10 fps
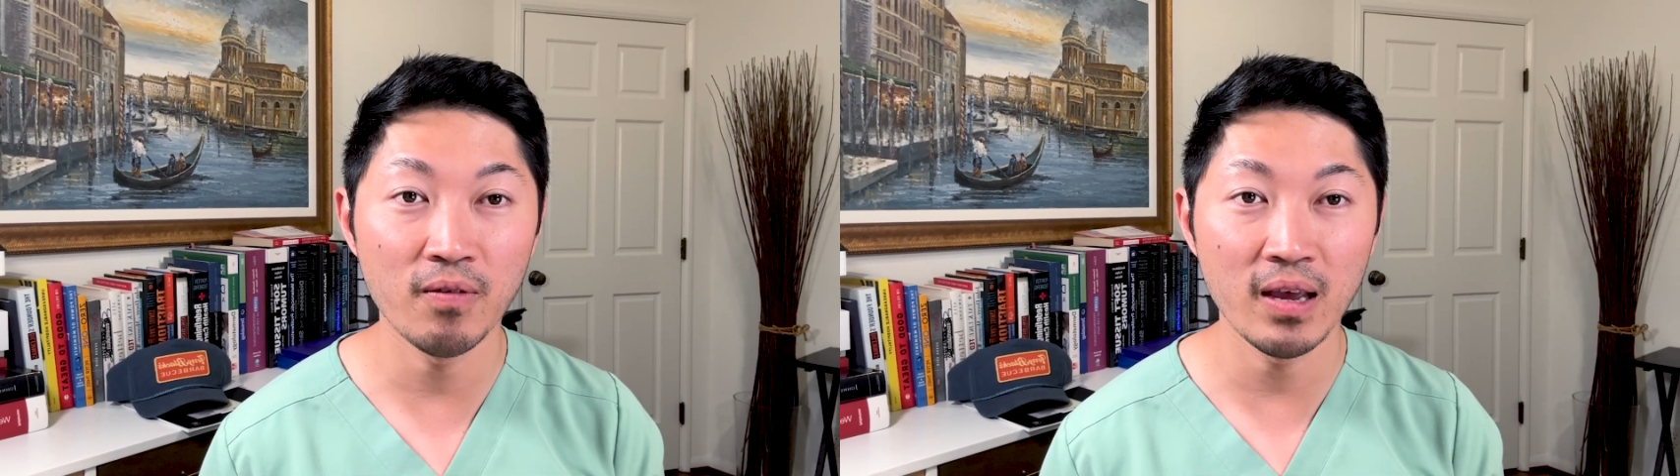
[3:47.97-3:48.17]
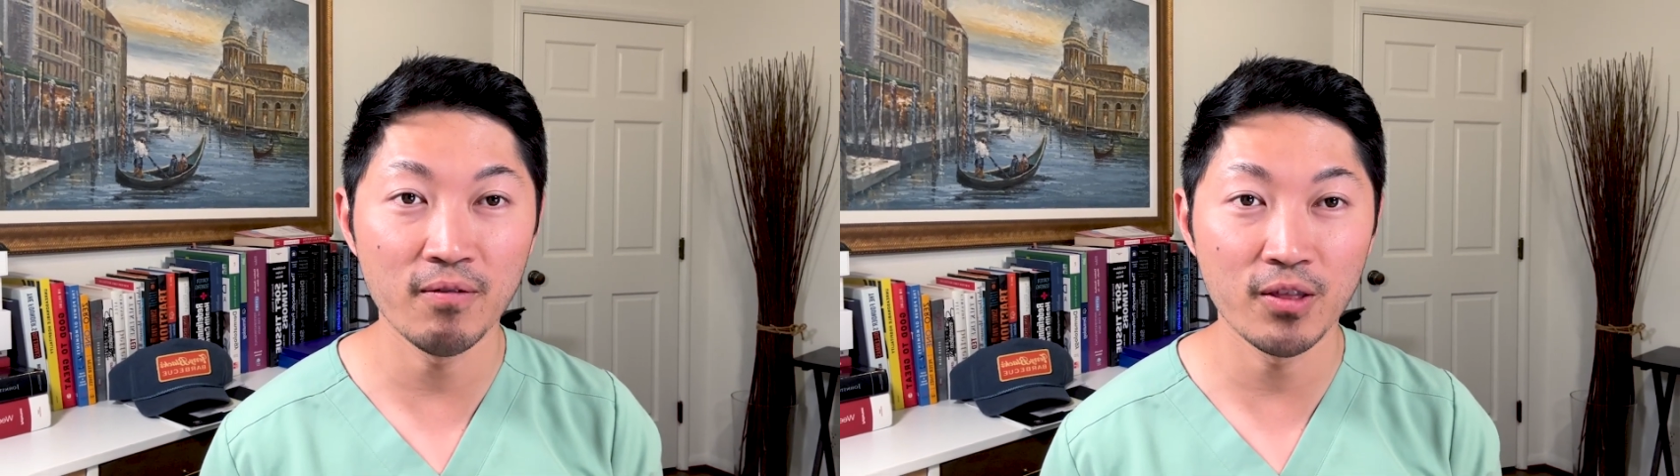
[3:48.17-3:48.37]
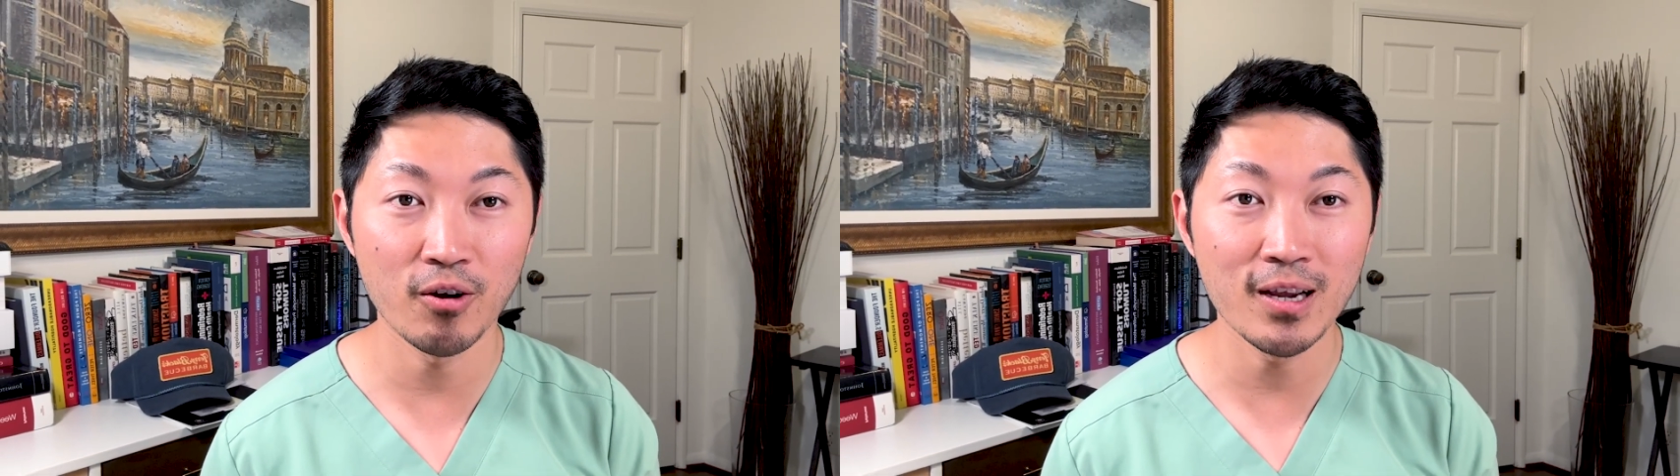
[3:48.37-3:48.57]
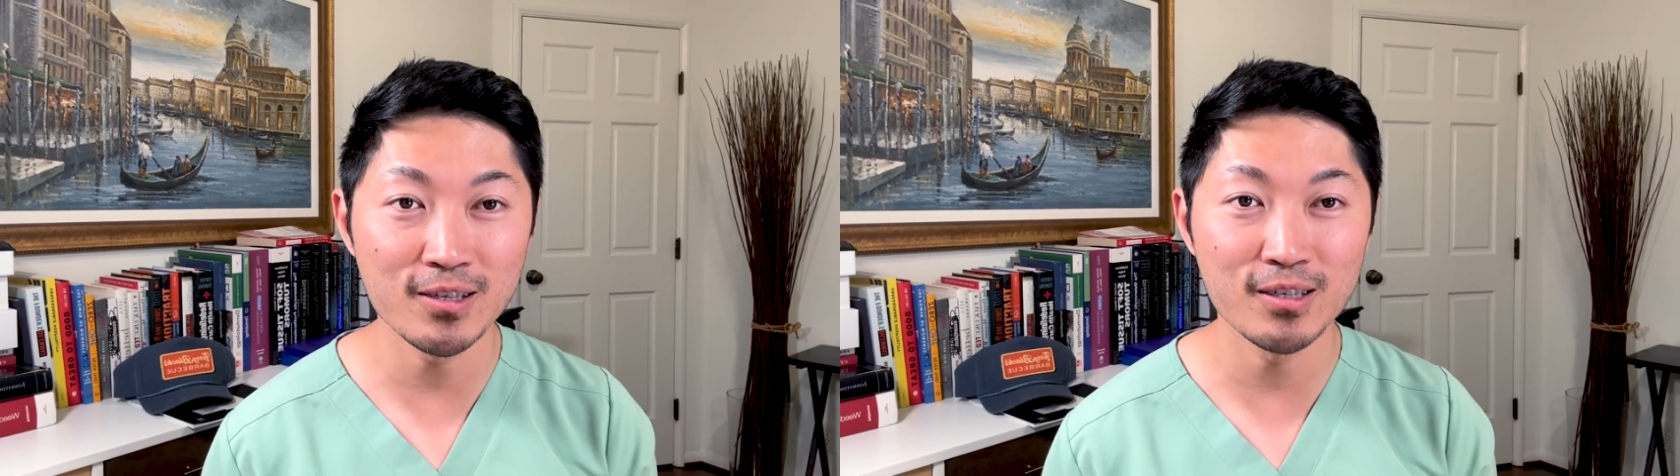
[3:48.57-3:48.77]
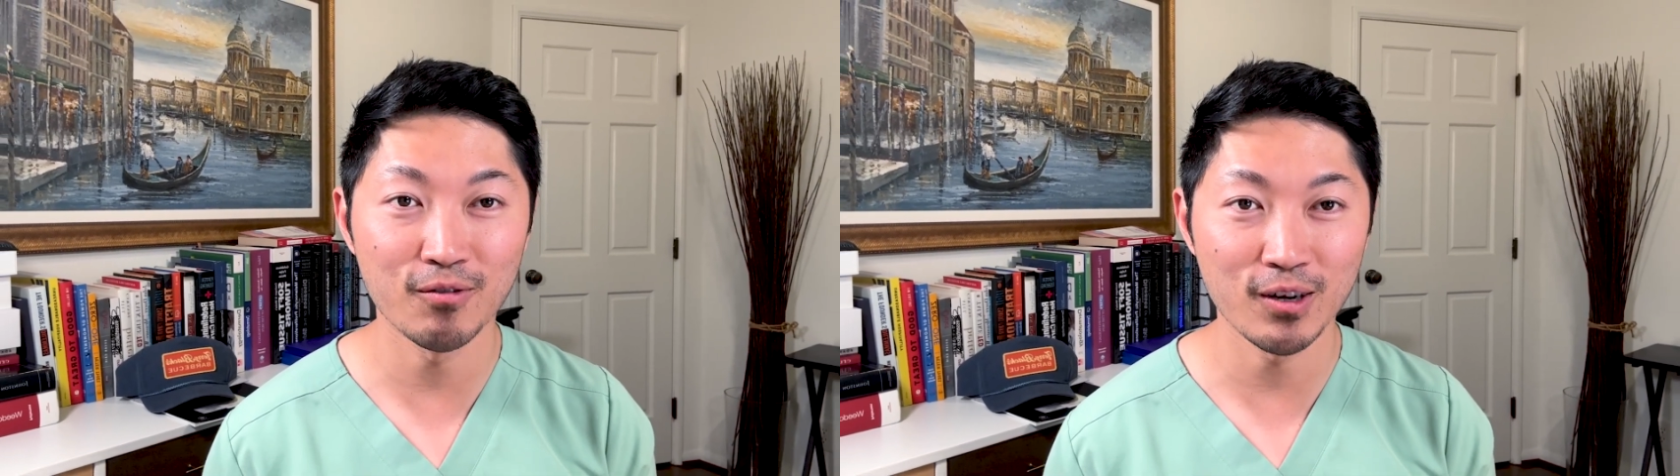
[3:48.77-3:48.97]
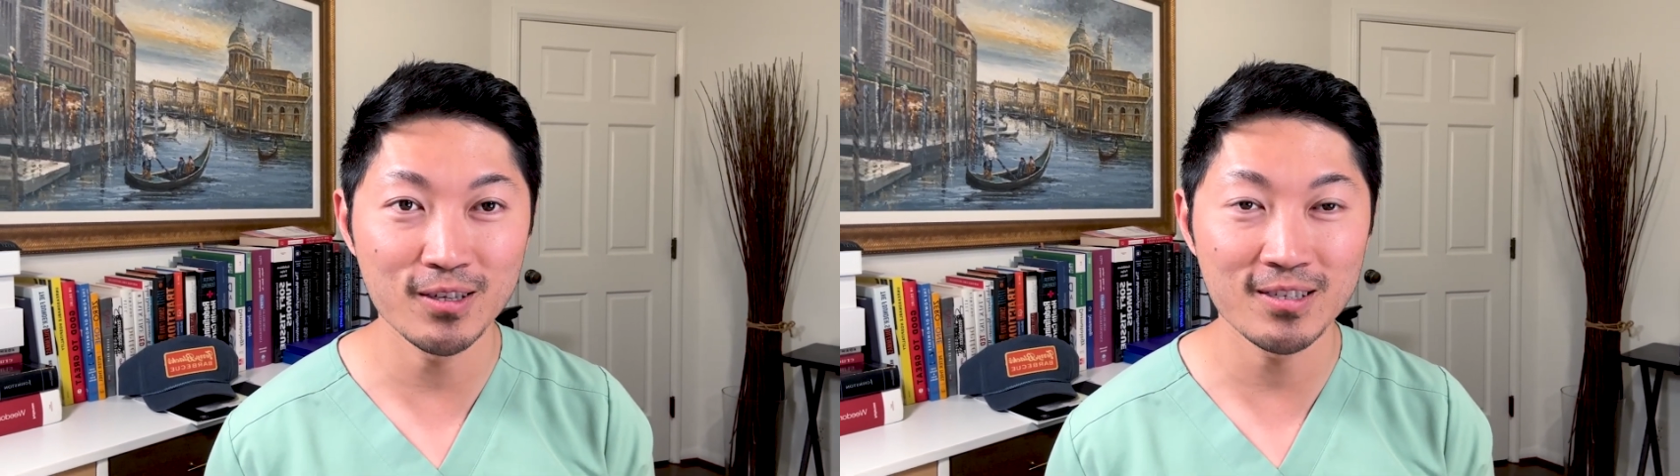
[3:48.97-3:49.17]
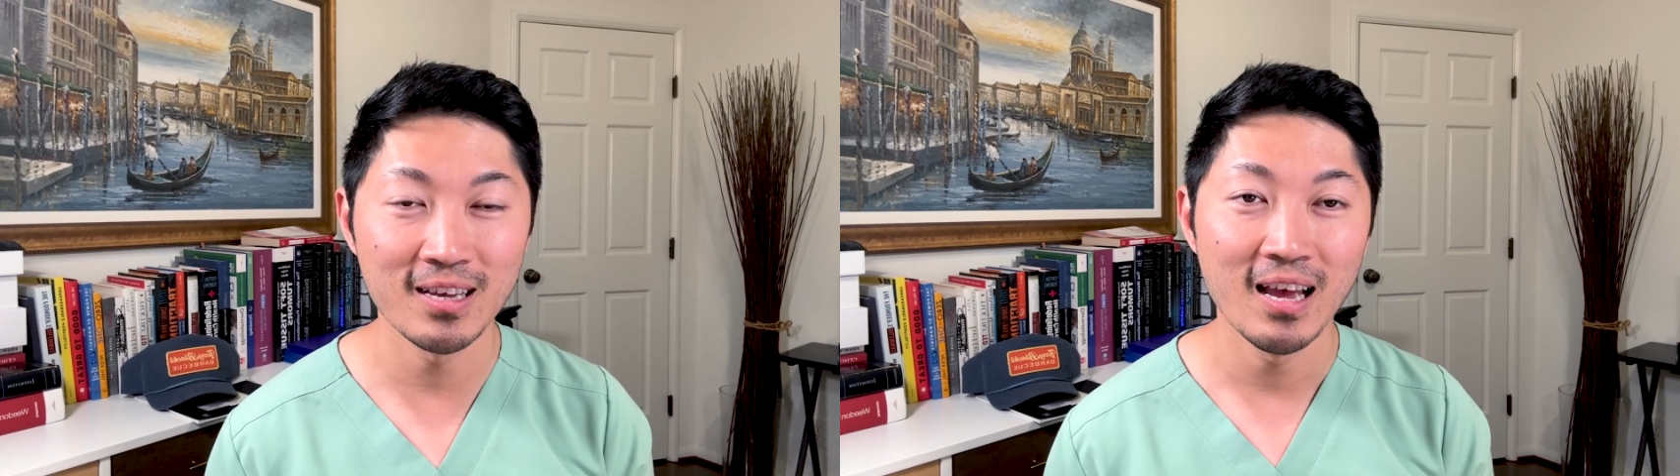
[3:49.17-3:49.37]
if there is a difference,